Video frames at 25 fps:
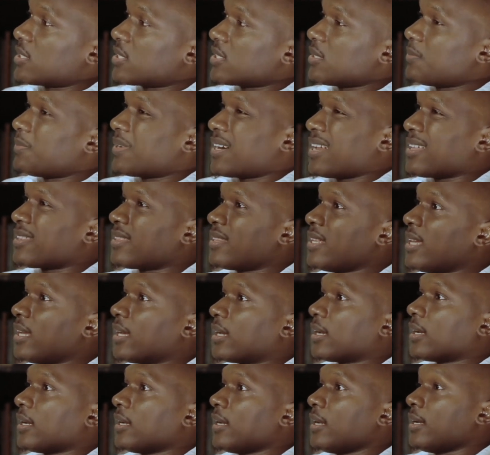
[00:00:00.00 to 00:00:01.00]
But I think,
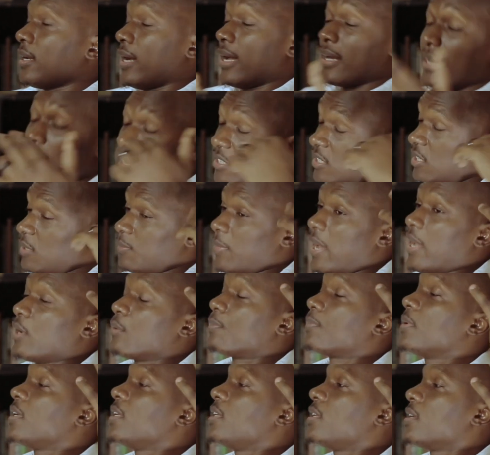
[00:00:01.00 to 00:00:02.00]
at least in my
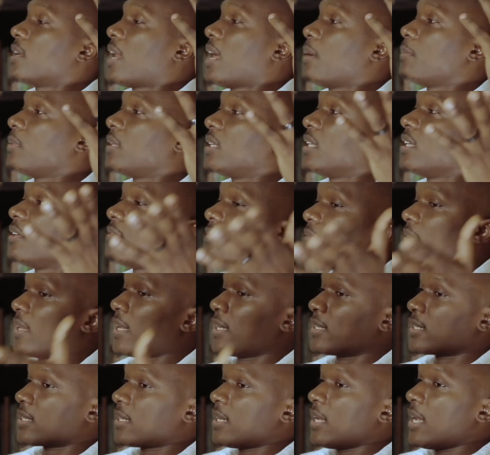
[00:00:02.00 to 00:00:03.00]
opinion, I believe
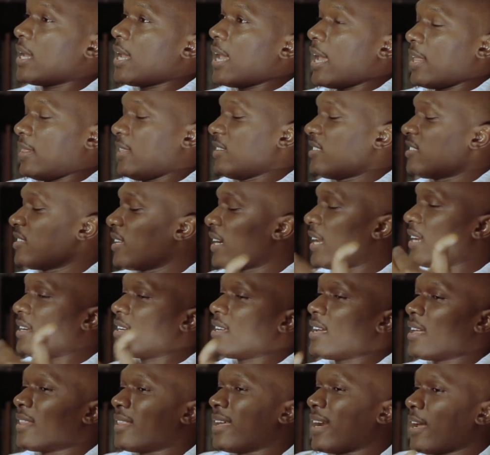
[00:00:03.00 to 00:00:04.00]
that, and this is an idea
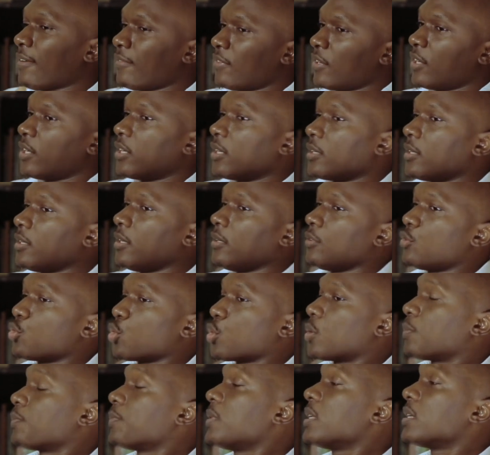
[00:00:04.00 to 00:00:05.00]
that I've heard Jordan
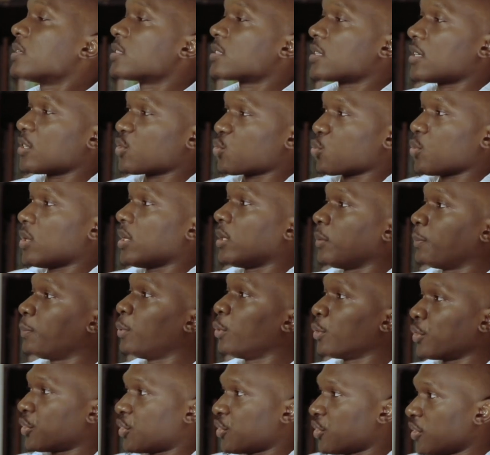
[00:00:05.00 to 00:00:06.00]
Peterson as well
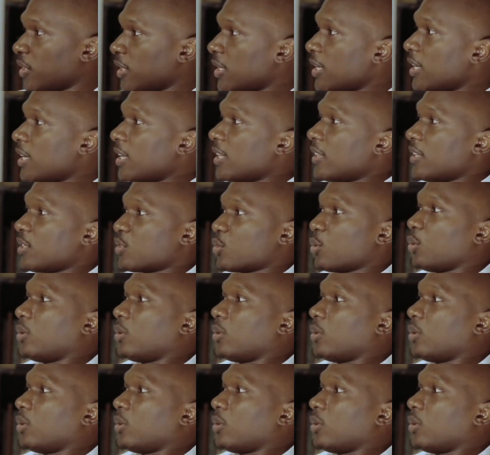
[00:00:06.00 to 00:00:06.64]
push, this whole